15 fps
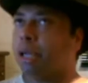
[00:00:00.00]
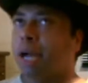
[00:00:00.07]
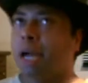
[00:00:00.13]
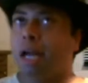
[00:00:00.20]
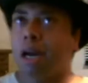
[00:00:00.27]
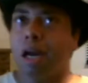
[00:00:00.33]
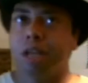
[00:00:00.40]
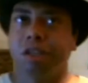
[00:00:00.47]

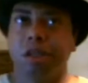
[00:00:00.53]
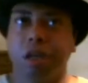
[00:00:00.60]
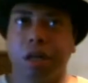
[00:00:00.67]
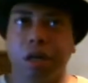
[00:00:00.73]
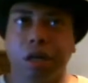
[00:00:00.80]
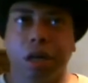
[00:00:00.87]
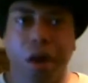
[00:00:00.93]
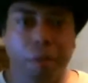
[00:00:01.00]
had lots
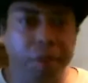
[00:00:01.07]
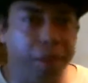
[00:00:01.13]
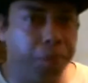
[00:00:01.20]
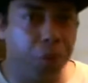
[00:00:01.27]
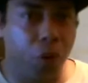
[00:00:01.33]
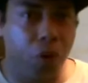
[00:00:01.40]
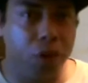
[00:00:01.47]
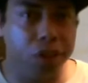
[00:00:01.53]
of comedy
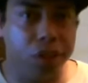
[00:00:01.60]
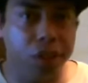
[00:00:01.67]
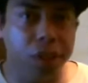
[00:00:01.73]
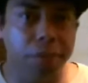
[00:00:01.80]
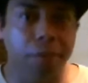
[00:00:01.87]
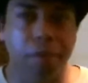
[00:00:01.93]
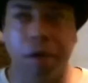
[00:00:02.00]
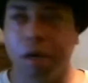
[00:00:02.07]
parts in
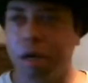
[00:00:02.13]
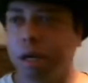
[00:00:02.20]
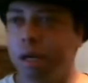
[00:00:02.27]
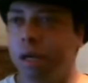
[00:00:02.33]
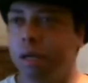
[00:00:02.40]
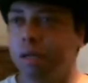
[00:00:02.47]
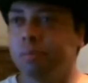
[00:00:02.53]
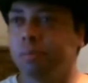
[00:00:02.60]
it,
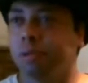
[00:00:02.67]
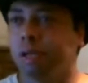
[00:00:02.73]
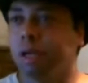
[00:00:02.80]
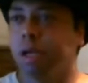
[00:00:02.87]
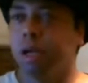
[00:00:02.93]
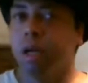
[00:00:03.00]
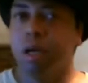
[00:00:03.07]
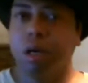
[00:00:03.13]
uh,
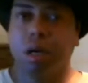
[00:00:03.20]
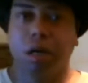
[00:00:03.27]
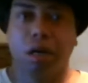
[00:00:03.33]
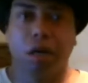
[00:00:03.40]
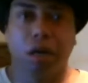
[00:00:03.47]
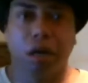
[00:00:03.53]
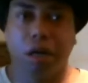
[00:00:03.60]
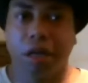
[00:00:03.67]

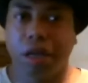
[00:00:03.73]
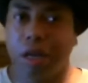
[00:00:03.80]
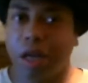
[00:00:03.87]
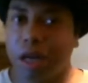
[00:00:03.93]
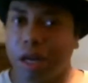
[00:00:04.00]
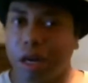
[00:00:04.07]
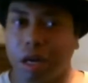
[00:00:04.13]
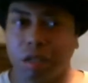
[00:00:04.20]
uh, it
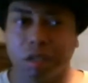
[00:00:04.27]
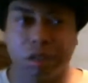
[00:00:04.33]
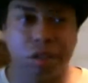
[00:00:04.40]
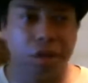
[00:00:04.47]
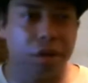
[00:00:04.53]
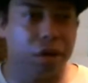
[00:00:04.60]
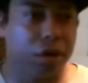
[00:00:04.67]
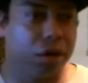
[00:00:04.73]
had lots
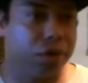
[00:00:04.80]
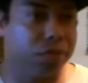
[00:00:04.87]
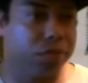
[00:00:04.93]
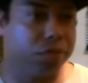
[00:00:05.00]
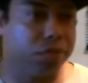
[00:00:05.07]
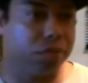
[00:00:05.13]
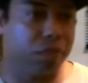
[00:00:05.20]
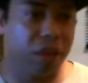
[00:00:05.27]
of
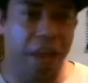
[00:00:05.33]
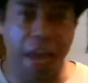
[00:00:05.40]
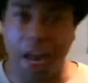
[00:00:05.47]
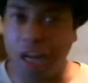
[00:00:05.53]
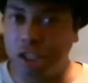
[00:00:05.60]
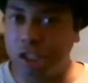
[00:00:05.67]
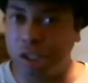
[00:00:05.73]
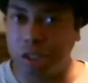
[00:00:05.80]
um,
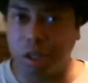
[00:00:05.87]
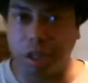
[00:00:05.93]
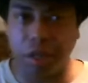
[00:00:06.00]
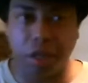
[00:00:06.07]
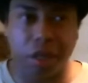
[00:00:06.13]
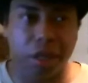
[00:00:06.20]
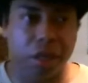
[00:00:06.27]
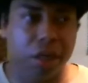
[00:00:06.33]
action in
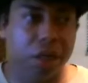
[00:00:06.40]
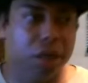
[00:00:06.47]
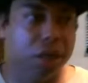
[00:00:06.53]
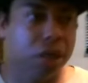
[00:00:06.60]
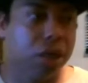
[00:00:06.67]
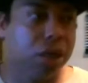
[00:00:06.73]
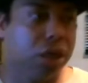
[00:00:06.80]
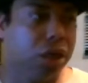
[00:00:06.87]
it,
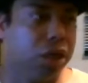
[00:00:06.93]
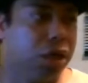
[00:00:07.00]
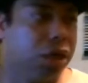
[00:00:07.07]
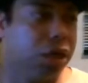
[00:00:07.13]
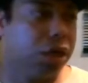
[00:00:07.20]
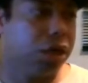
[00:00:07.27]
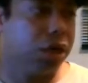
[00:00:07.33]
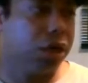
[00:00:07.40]

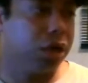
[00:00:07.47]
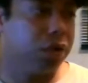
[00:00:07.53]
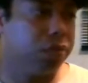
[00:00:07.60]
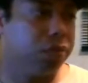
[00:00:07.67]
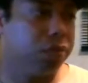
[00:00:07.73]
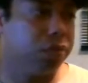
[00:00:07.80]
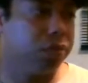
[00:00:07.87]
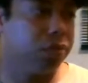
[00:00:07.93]

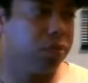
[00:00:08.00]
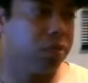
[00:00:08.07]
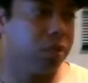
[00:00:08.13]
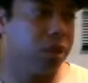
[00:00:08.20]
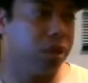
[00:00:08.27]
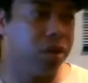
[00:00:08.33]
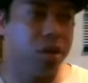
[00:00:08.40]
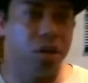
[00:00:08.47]
um,
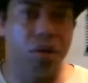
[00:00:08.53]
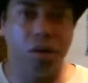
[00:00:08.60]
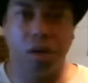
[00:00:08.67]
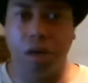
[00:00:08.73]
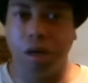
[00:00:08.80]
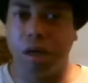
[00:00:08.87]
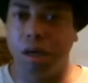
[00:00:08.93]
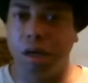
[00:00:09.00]
you know,
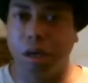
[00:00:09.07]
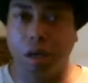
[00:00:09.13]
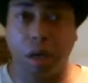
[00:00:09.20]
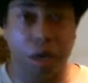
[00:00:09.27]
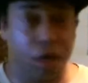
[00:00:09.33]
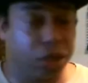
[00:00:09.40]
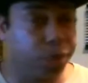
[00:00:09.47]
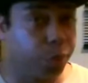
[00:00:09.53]
uh, had lots of